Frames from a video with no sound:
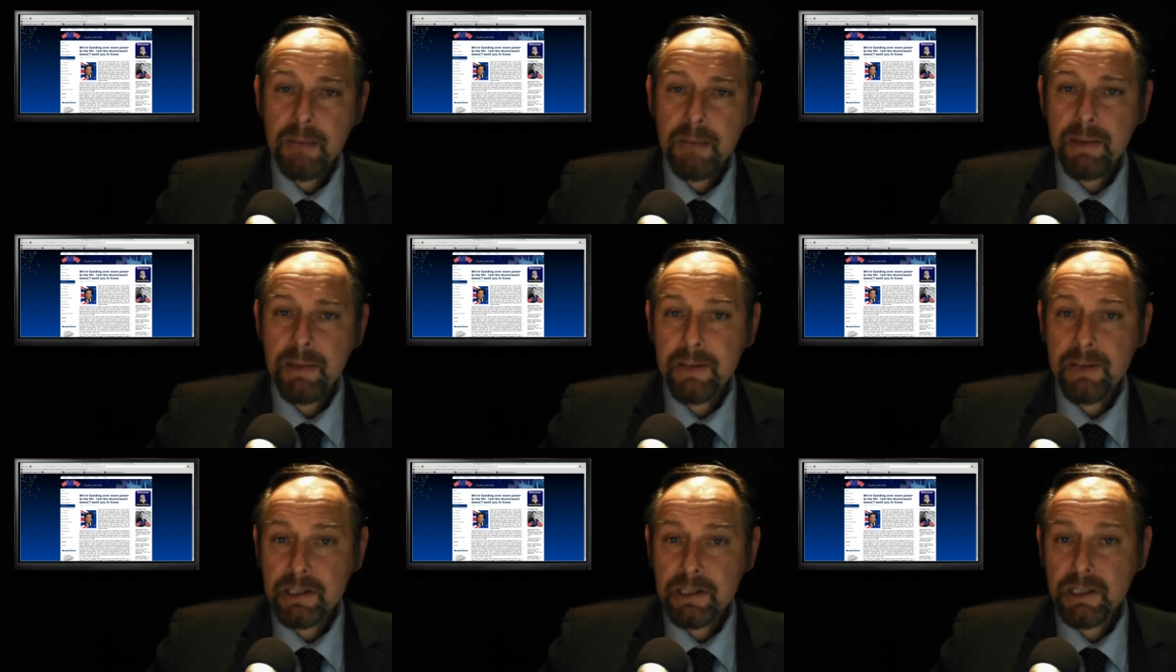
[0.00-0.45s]

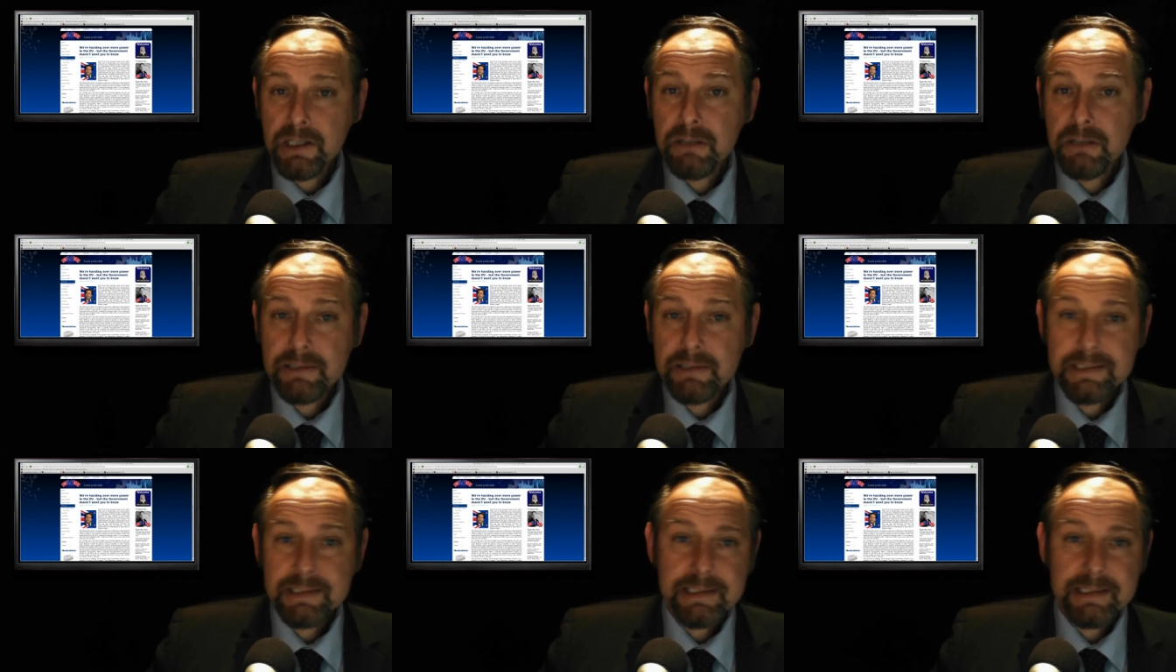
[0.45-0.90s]
about the
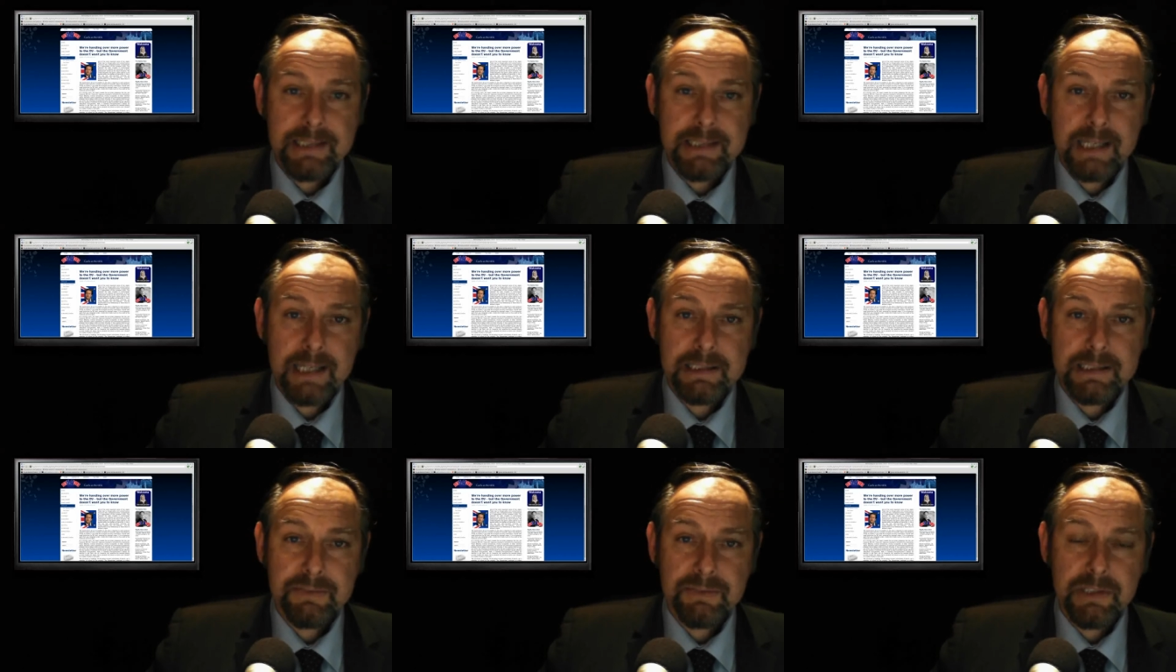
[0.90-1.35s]
current
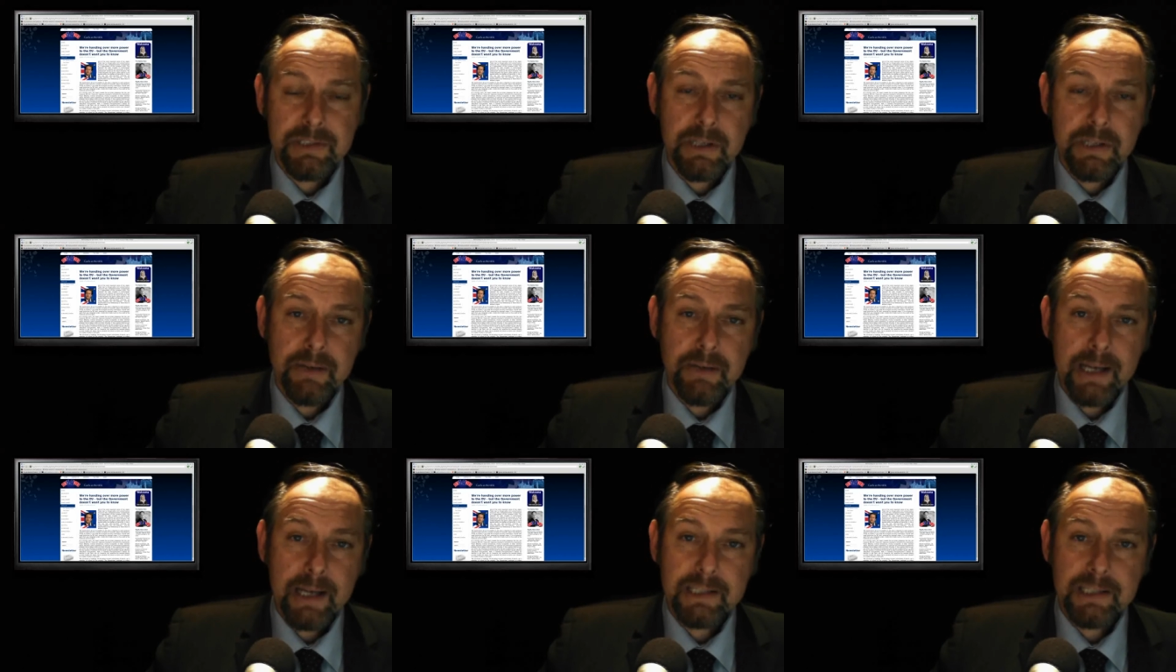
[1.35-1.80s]
intent of the
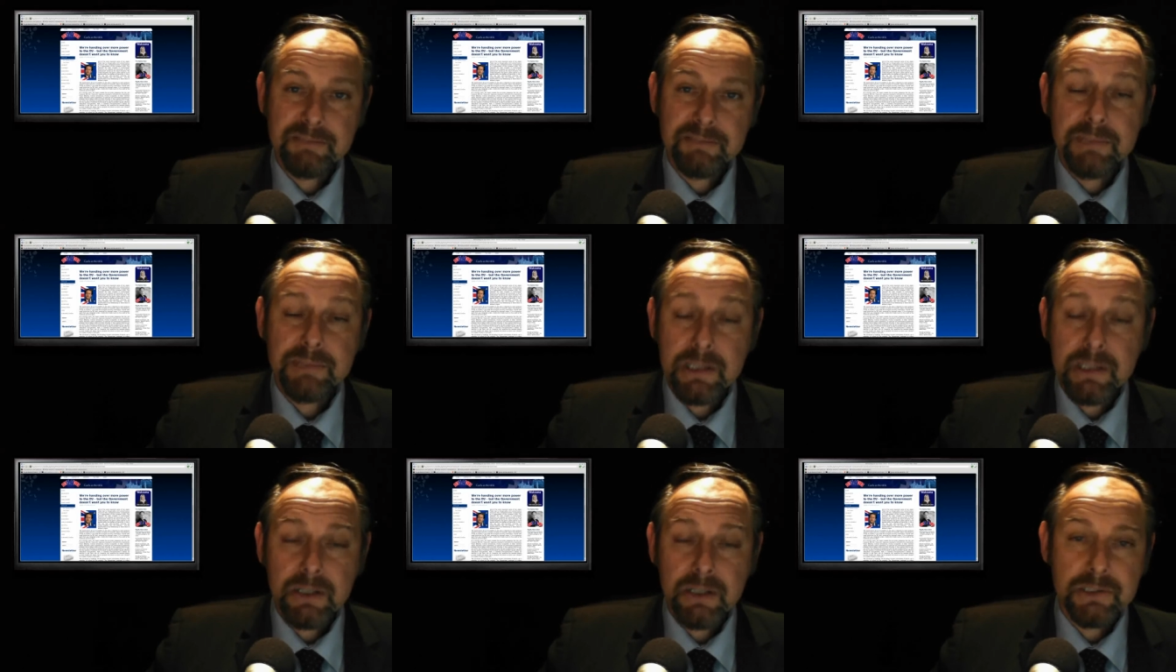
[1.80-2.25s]
U K
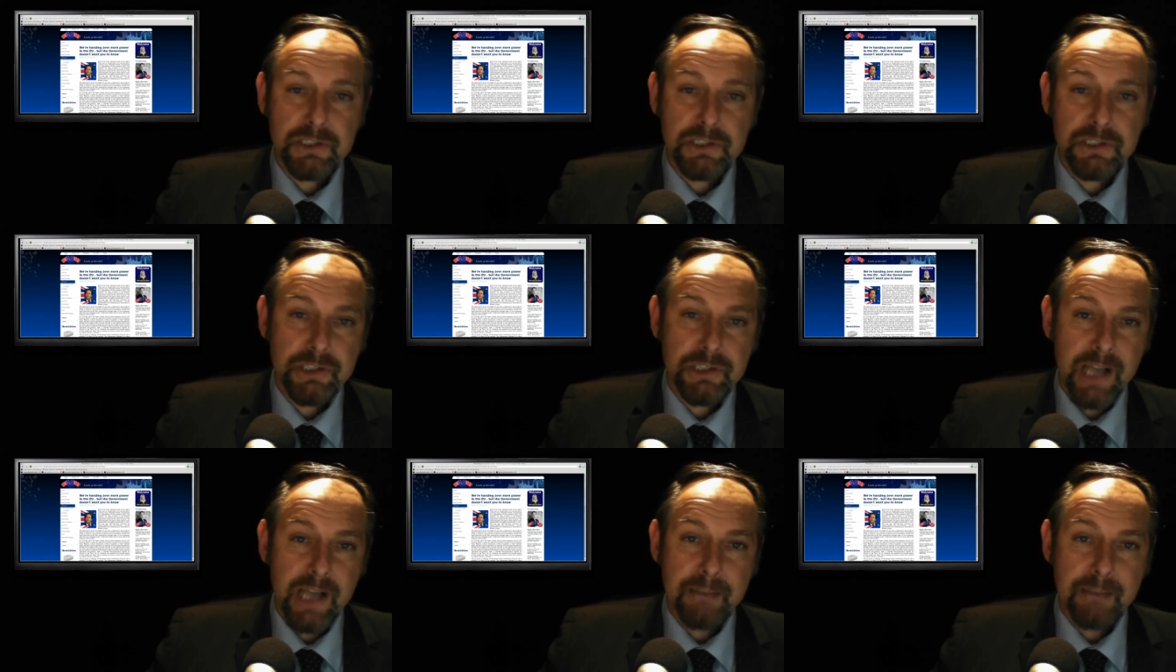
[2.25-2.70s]
government under
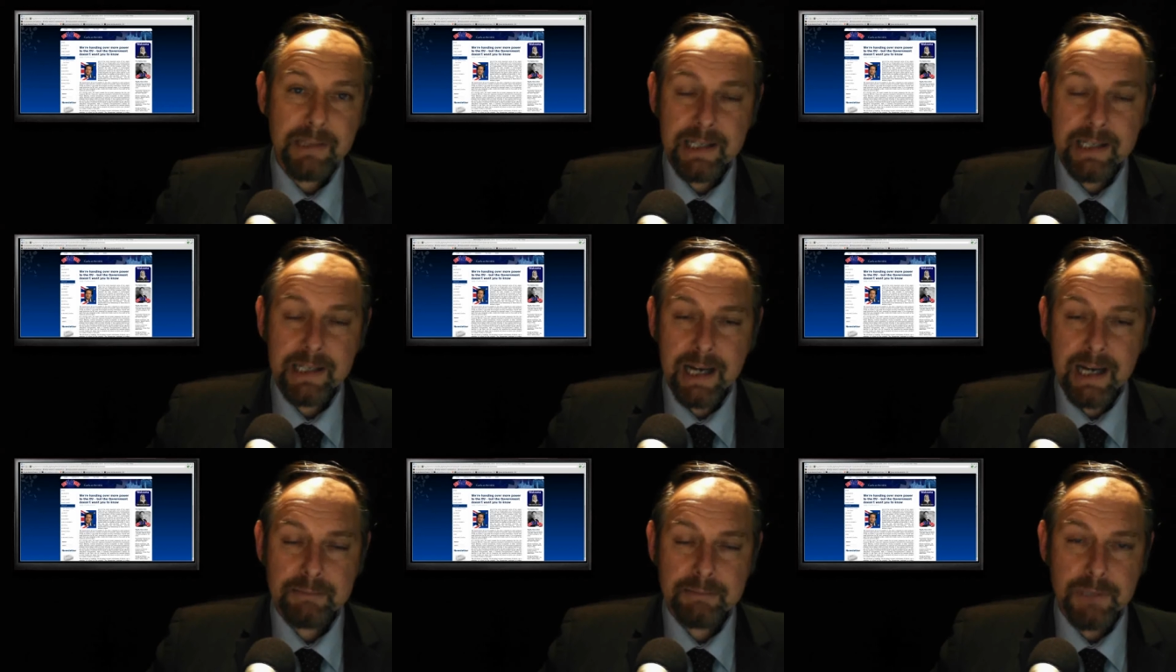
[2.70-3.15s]
Chairman
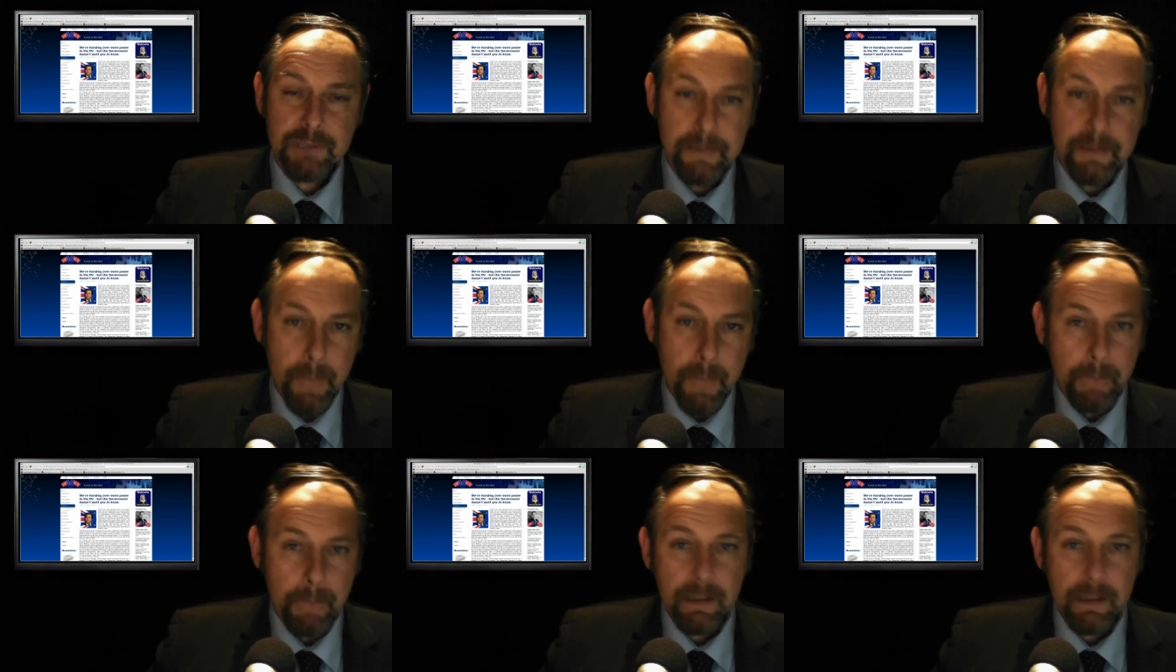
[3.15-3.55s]
Cameron.